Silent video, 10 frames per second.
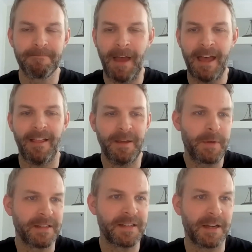I like
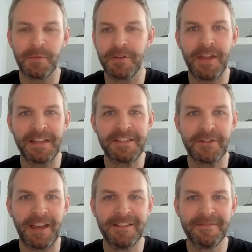being stuck with you. That's
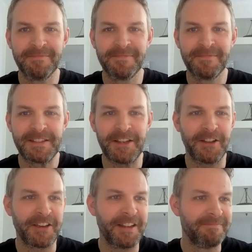okay. It's all
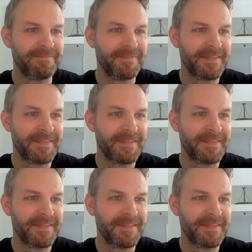good.